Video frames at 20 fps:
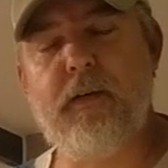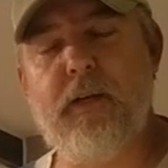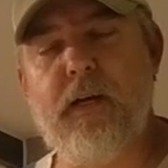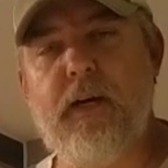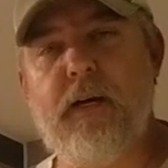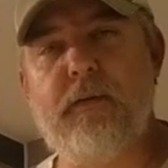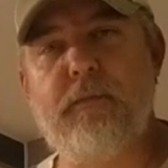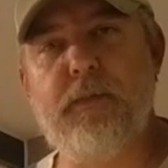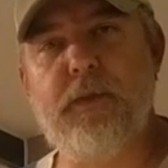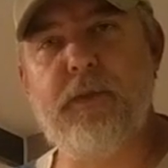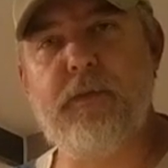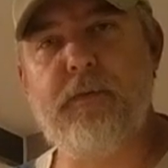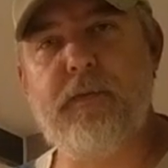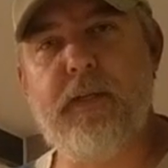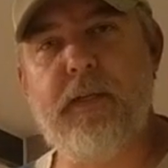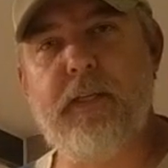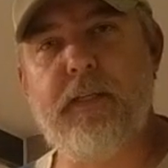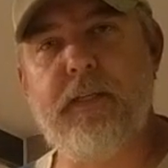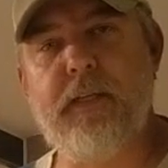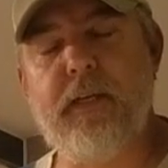not moved
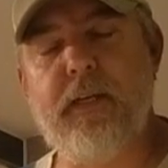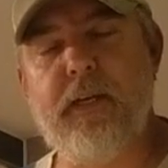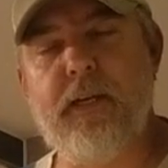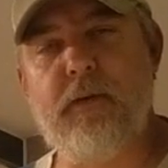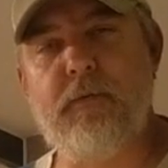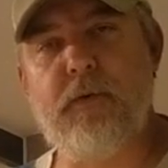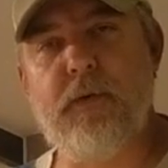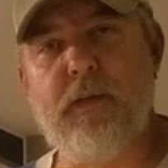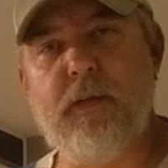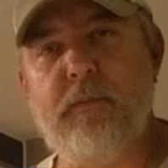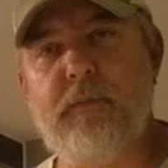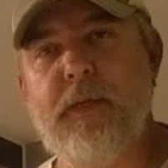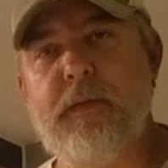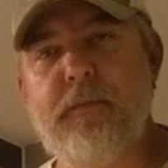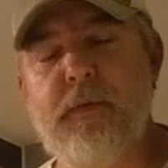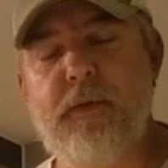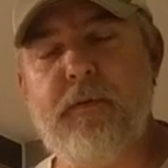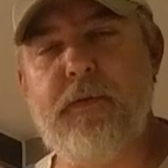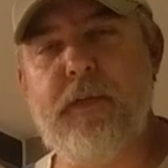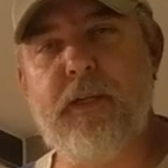in yet. I wanted to be
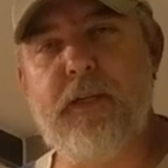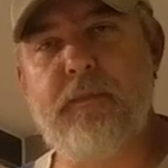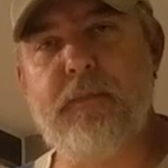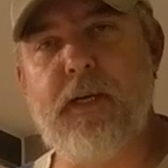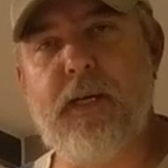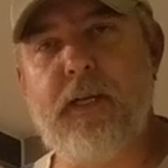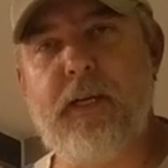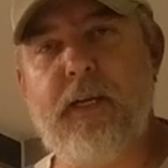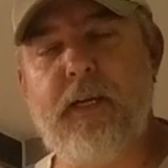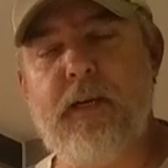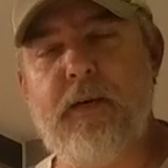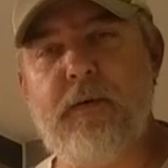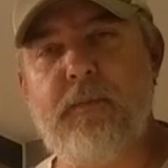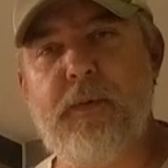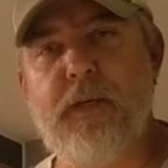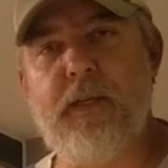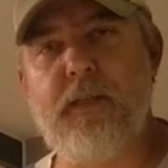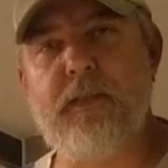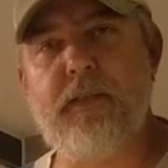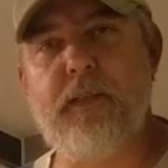moved in by now,
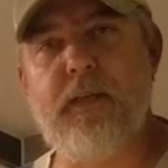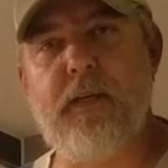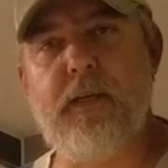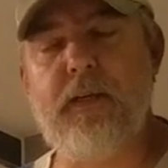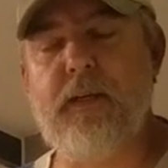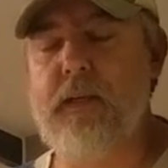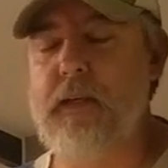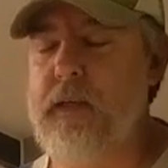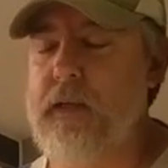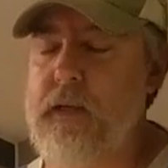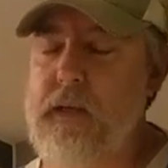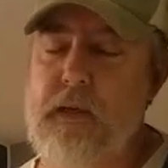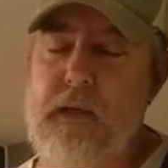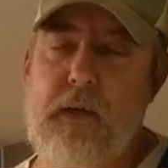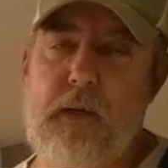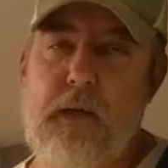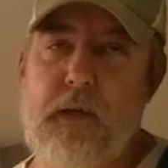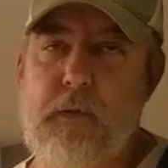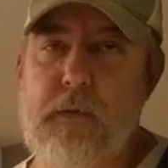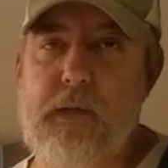but
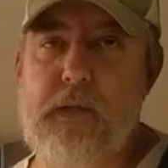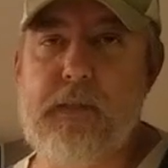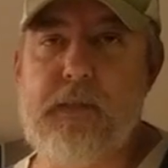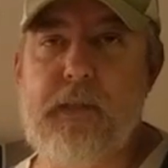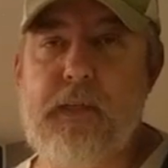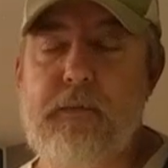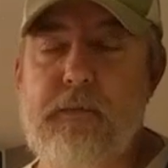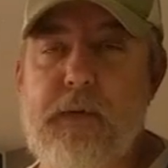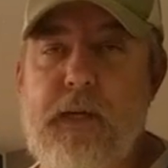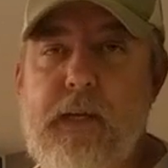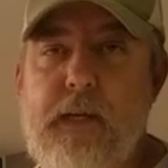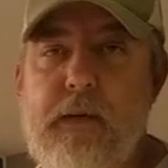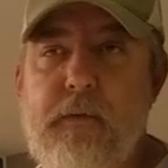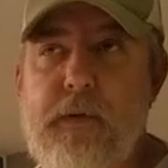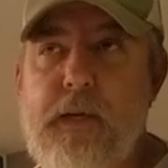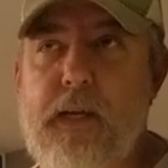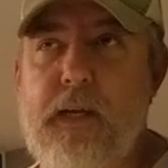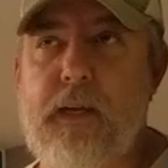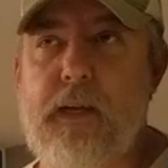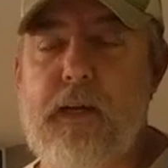we just didn't make it.
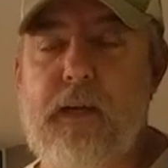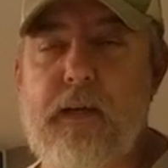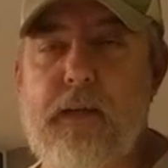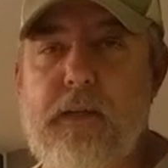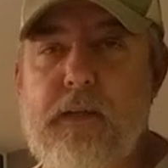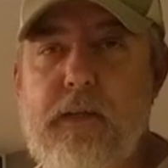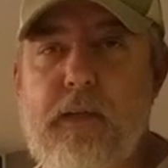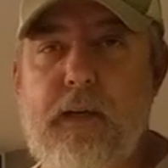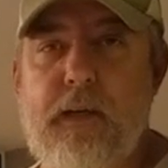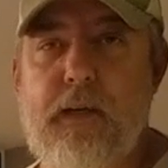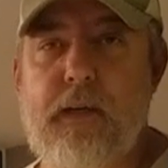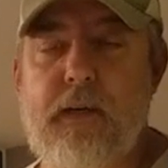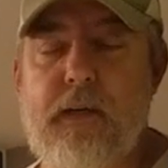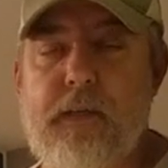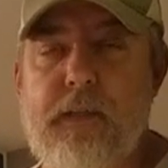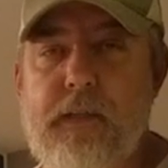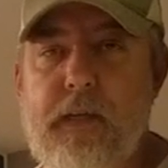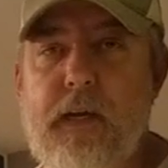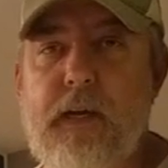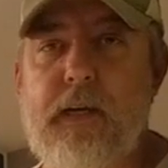We got a
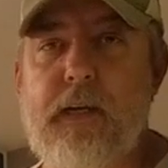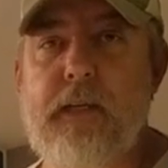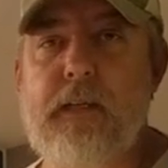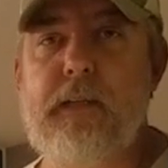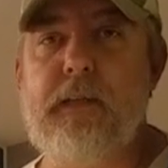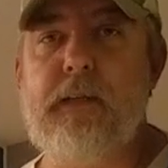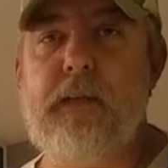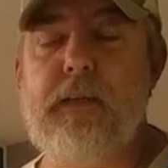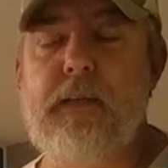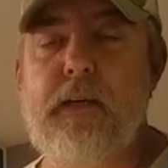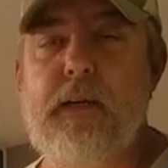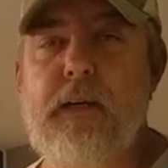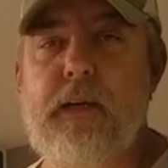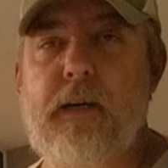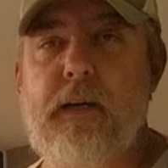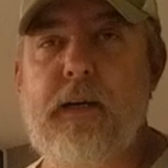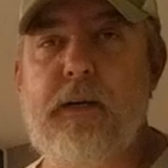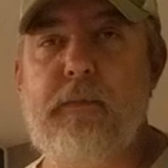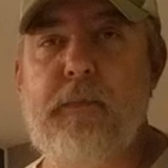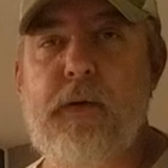lot done,
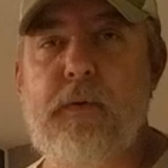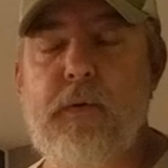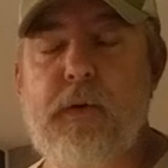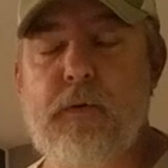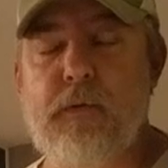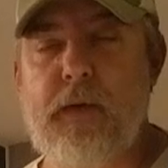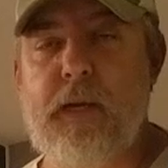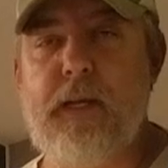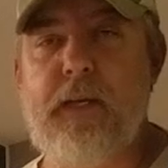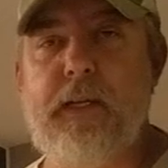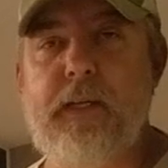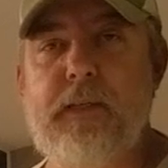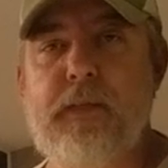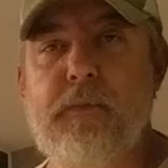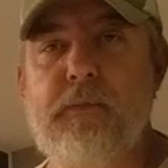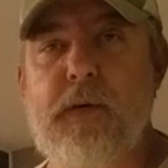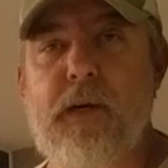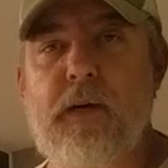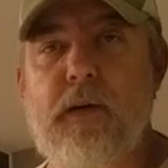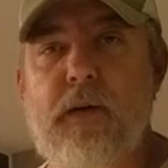but we're ready.
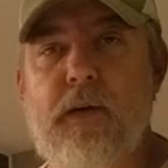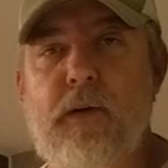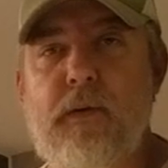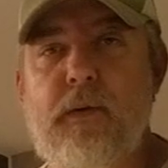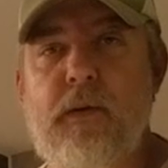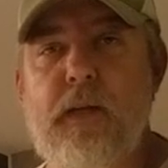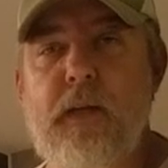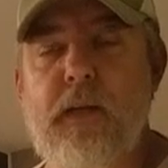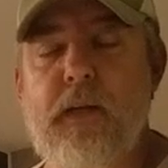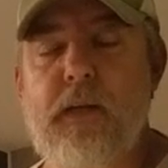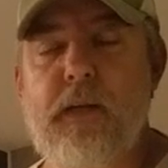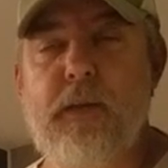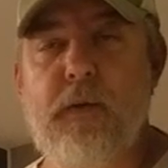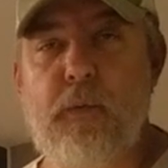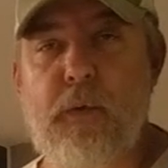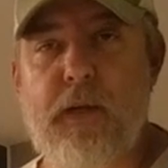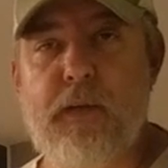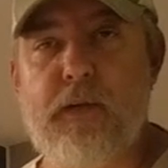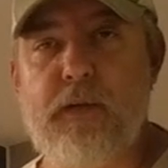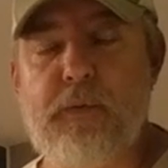Tomorrow, the
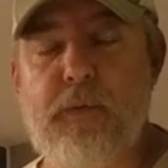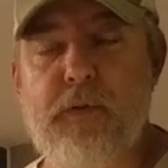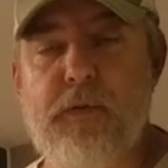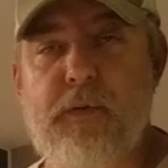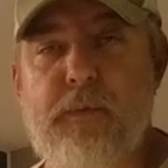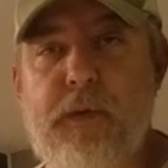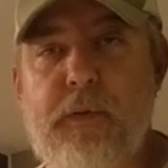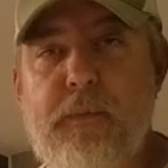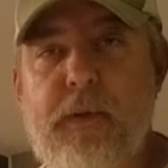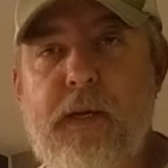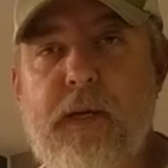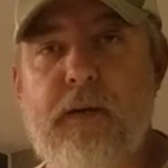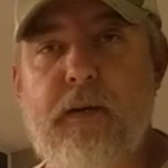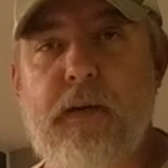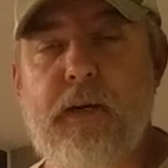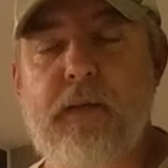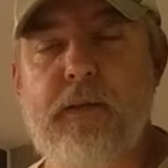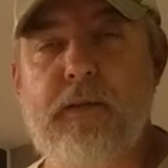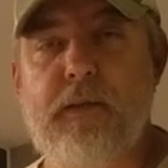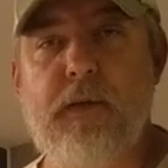weather's supposed to be
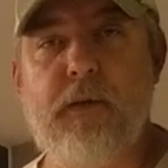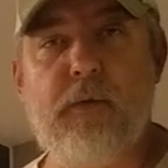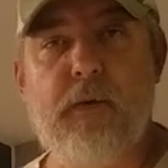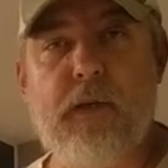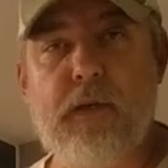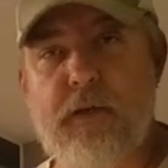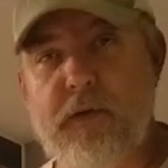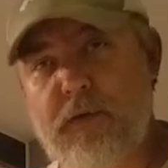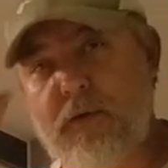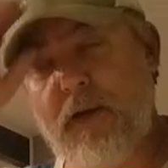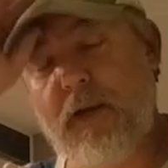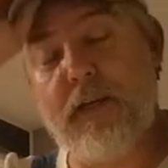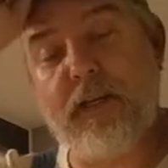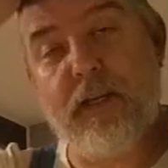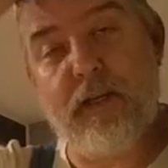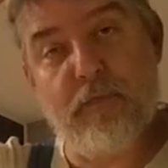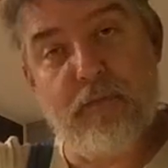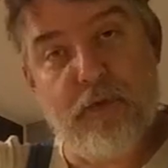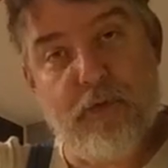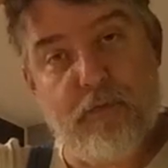better, and so we're going to try to
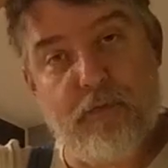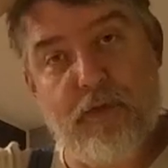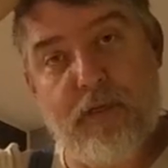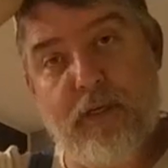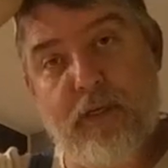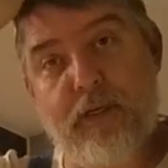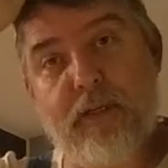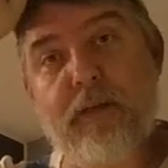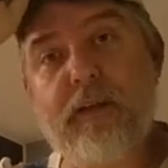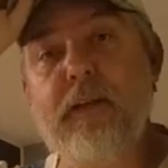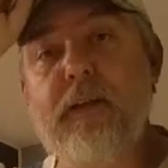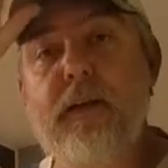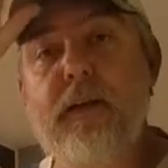get moved in